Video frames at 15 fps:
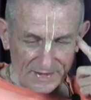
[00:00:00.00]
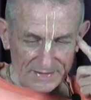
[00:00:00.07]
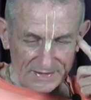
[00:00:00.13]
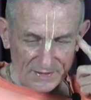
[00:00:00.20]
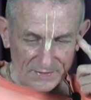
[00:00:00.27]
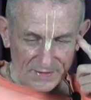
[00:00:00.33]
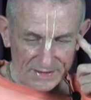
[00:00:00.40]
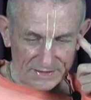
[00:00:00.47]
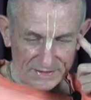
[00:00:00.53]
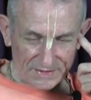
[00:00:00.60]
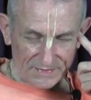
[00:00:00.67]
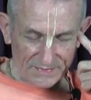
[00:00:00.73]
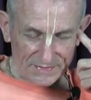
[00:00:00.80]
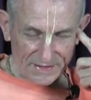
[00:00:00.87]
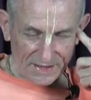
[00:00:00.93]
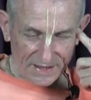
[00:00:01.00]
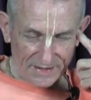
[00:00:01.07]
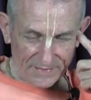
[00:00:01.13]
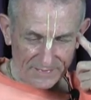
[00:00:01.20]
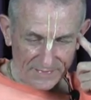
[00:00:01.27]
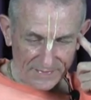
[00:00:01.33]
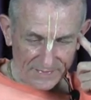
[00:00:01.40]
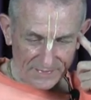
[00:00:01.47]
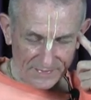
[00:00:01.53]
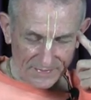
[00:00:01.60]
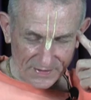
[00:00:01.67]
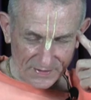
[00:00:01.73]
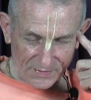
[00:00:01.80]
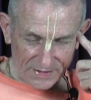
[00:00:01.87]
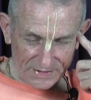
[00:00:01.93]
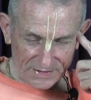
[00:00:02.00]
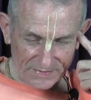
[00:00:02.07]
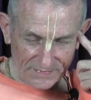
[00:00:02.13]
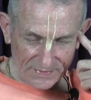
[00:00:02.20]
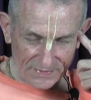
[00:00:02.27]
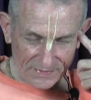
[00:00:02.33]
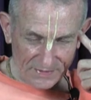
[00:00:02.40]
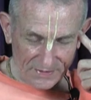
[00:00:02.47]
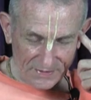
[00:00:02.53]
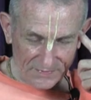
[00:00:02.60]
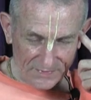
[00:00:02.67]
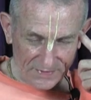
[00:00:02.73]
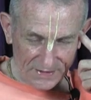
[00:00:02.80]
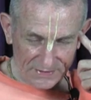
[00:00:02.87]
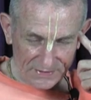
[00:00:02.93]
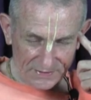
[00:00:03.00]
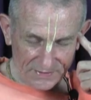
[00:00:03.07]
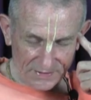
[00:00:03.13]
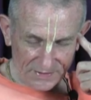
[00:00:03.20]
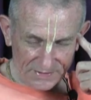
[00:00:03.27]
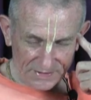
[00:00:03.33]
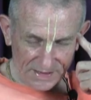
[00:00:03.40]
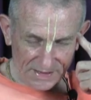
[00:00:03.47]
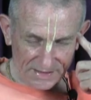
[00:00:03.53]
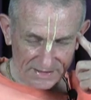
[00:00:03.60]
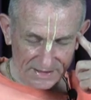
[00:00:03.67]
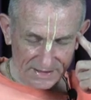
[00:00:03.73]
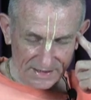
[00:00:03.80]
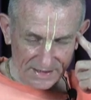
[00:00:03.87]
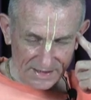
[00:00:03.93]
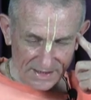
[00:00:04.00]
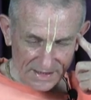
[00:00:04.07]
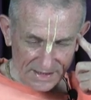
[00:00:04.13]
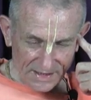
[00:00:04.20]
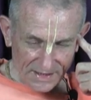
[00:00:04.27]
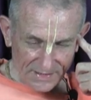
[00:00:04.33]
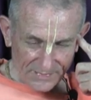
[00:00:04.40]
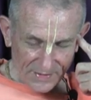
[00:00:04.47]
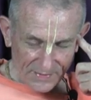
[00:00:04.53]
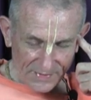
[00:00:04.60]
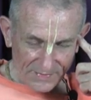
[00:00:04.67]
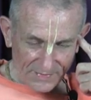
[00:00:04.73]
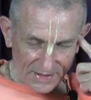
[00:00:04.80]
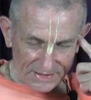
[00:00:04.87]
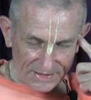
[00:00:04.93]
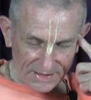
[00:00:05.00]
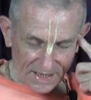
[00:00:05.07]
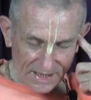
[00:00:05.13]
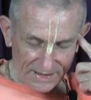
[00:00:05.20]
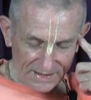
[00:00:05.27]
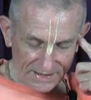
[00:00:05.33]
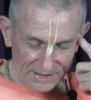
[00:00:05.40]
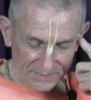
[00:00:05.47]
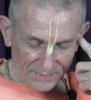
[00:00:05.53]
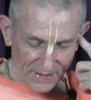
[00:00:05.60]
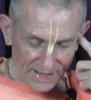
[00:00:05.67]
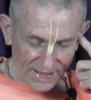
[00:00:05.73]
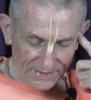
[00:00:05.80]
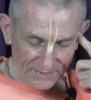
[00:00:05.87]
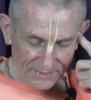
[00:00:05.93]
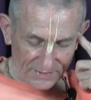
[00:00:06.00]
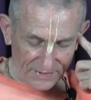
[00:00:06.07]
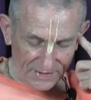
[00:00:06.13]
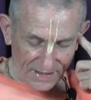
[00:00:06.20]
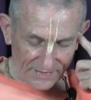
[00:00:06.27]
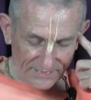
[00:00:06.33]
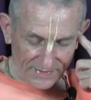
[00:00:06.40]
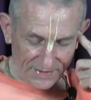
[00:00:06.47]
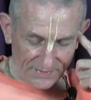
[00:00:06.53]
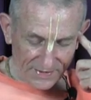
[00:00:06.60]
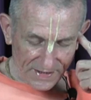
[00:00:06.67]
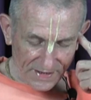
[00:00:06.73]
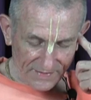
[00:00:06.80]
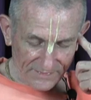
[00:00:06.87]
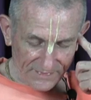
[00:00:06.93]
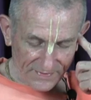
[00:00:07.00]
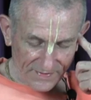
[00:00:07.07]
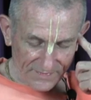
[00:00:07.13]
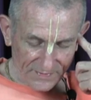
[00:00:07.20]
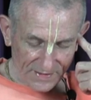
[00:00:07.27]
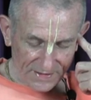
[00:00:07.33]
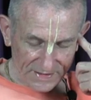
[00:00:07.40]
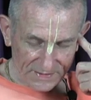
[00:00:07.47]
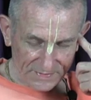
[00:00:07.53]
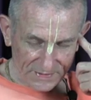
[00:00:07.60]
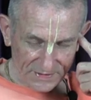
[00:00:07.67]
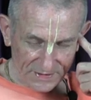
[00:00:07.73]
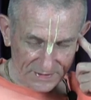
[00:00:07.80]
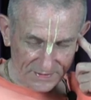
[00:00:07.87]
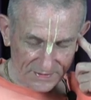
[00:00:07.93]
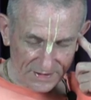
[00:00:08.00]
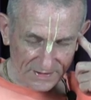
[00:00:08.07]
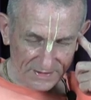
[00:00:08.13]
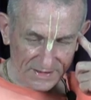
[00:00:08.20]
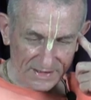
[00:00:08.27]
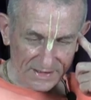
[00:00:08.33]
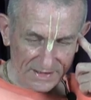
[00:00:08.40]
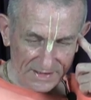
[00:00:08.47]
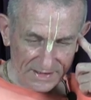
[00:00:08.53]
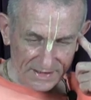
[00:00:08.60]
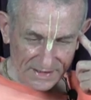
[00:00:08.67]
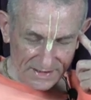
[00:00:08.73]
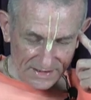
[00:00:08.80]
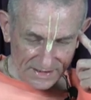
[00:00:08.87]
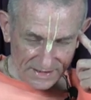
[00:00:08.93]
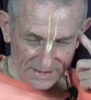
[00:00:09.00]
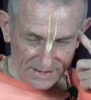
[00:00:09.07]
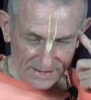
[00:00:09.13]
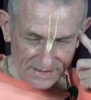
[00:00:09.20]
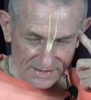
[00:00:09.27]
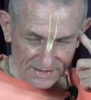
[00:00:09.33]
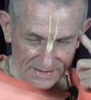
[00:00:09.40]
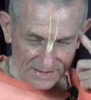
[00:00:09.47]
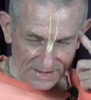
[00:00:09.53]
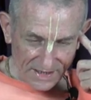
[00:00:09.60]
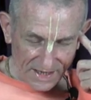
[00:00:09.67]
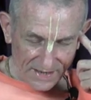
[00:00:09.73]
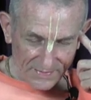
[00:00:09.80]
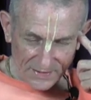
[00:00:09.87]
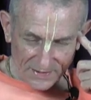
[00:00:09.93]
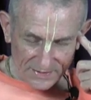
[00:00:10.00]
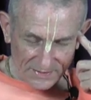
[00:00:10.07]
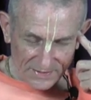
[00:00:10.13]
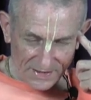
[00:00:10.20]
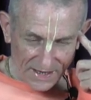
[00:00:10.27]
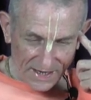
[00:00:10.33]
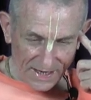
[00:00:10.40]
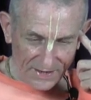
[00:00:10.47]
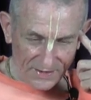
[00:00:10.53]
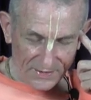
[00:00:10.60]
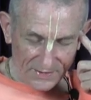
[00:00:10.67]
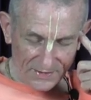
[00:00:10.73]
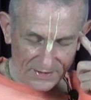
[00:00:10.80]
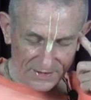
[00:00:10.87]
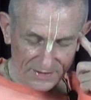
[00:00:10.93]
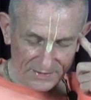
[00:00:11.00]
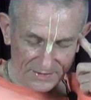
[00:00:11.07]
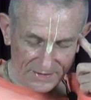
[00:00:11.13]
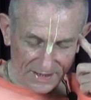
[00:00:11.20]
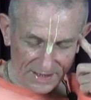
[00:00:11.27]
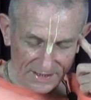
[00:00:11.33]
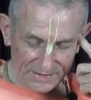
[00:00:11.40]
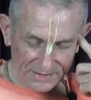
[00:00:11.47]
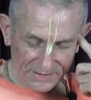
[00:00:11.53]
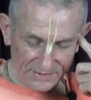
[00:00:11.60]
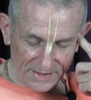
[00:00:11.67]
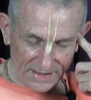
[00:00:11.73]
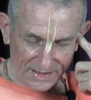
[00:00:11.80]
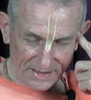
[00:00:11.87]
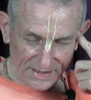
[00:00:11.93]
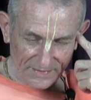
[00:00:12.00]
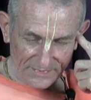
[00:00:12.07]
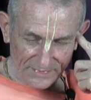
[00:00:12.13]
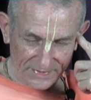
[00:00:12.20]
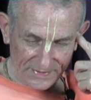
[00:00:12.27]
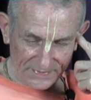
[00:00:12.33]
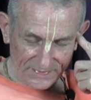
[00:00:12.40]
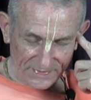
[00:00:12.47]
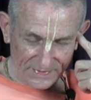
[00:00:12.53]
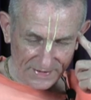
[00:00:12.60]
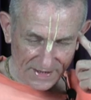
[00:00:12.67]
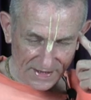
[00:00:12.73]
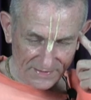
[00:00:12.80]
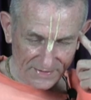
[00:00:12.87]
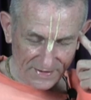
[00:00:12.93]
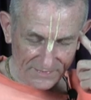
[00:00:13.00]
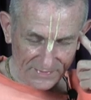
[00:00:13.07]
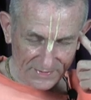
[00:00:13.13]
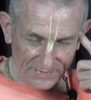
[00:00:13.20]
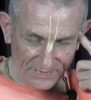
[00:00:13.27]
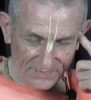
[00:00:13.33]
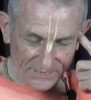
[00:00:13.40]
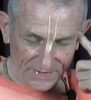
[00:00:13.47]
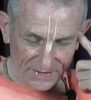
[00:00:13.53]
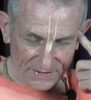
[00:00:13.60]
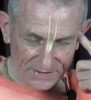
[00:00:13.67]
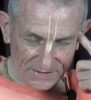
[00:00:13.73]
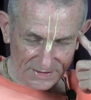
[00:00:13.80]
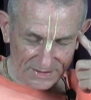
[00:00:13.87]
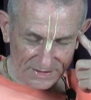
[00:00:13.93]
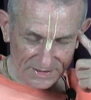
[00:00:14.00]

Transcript: It's a question of time, a question of who goes first, who goes next. But we must die despite all the love that we have for everyone in this material world. I'm going to die or you're going to die, so that our love will be finished.